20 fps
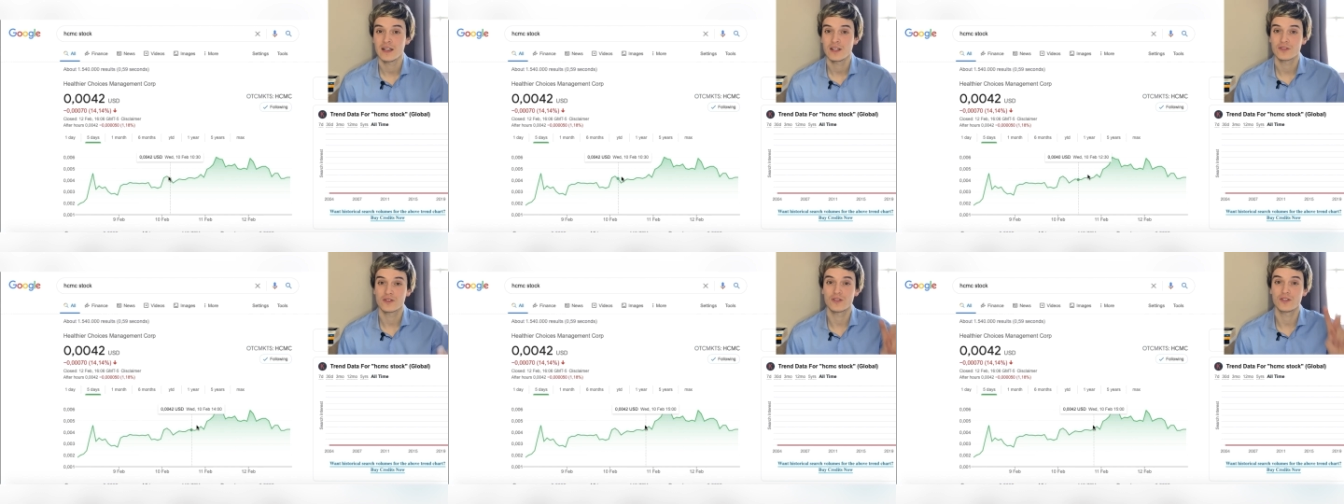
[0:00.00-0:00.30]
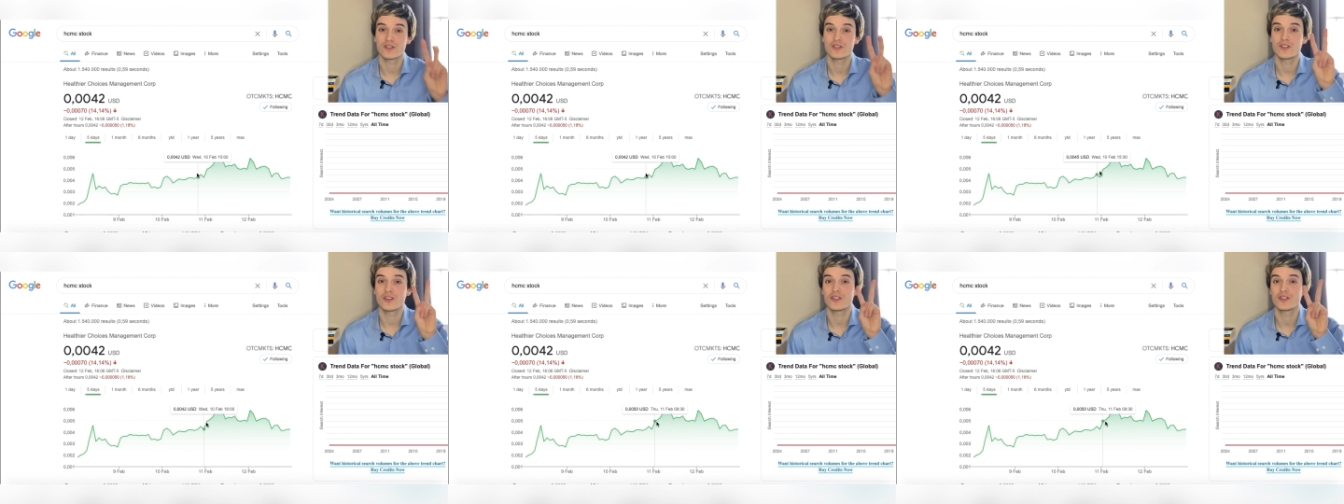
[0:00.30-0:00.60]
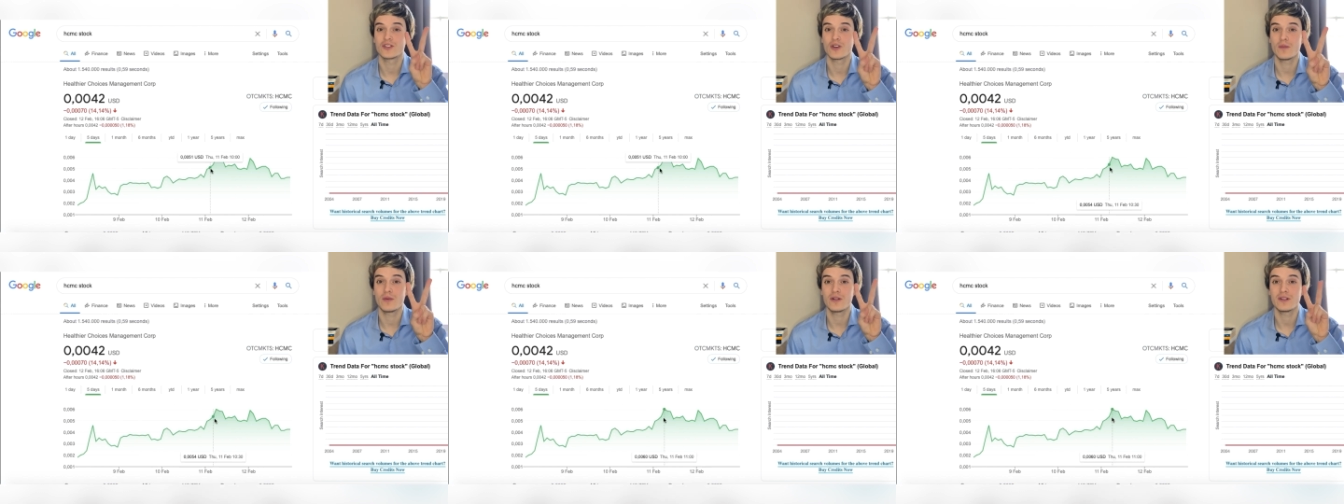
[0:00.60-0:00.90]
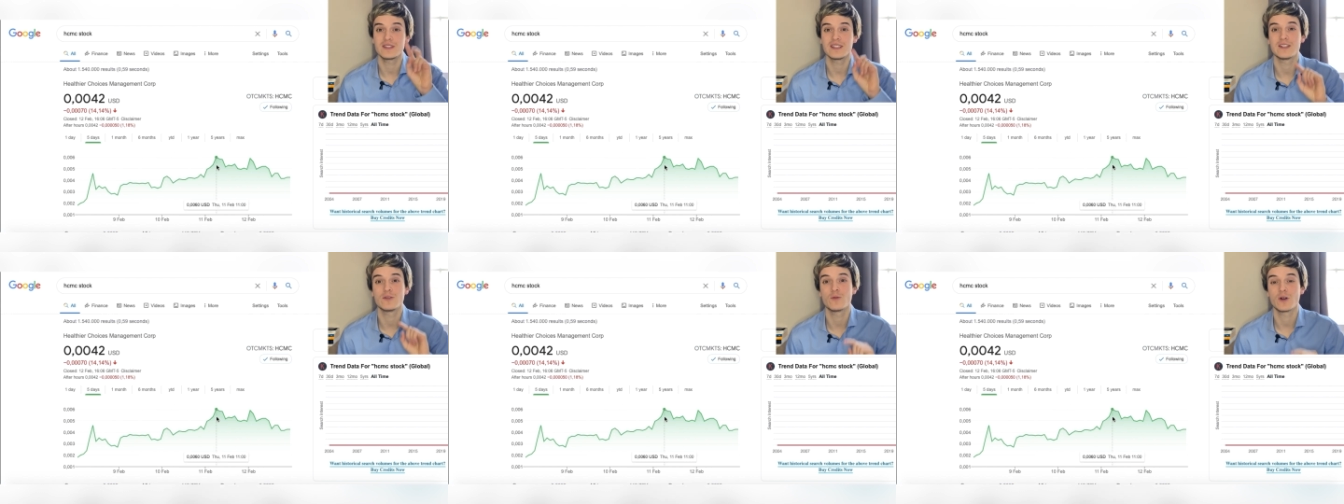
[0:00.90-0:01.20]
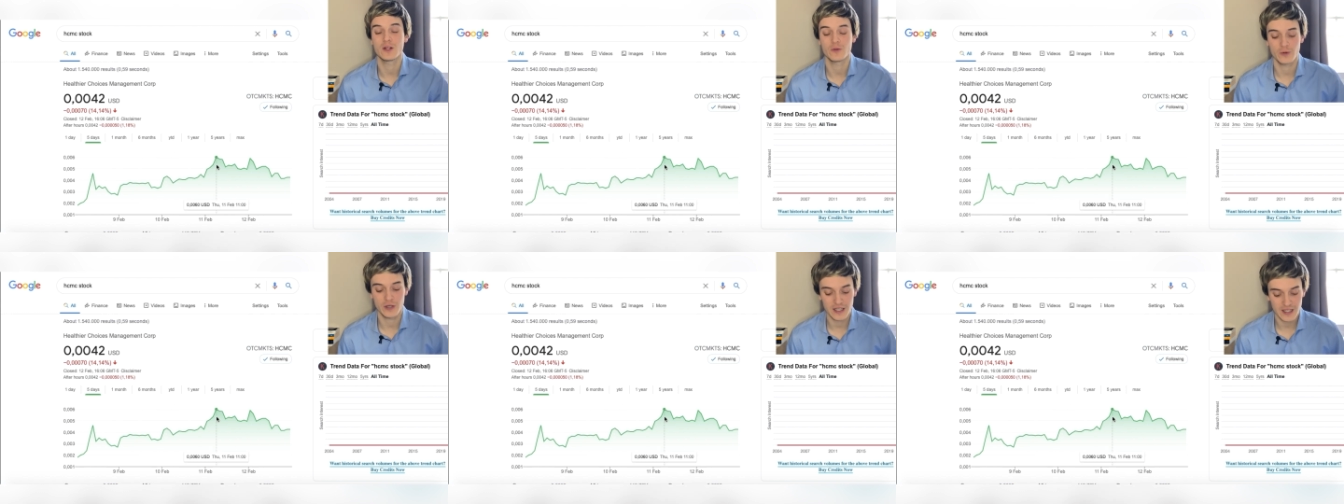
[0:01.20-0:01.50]
so the stock doubled in
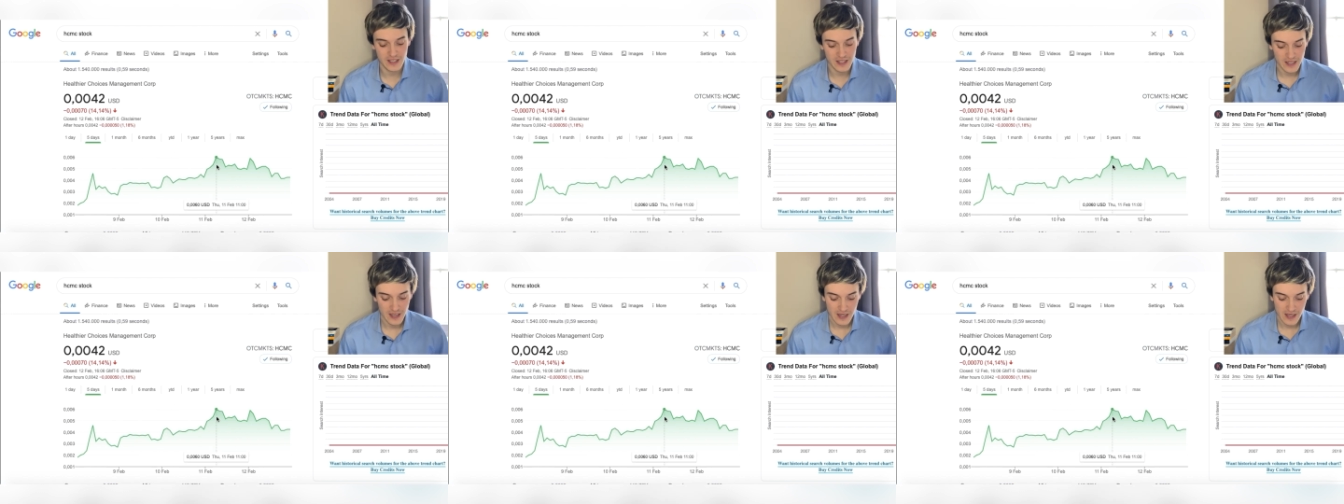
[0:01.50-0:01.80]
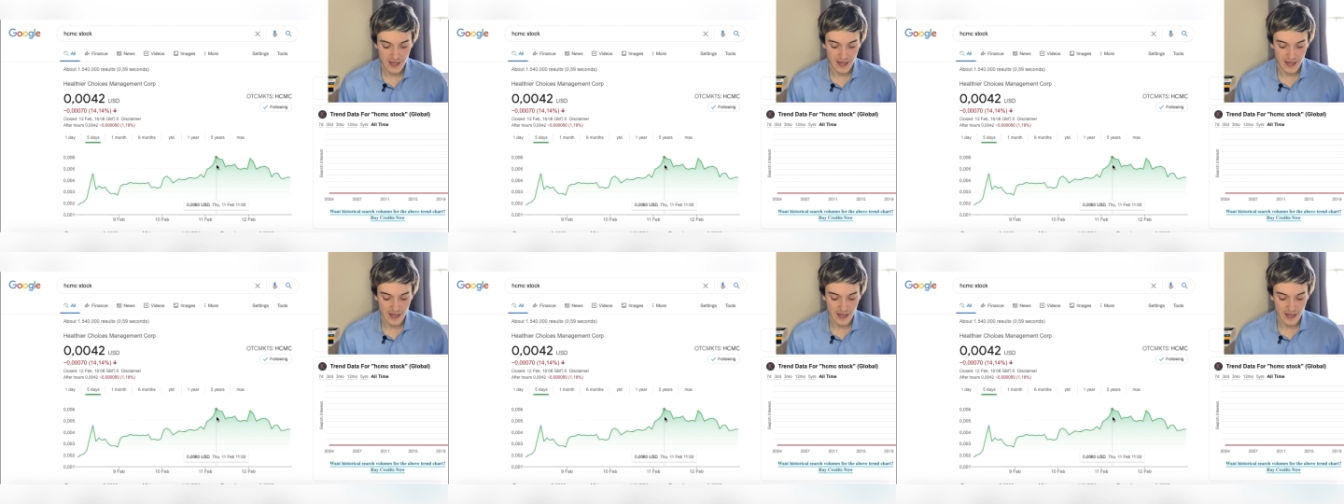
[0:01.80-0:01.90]
1 week,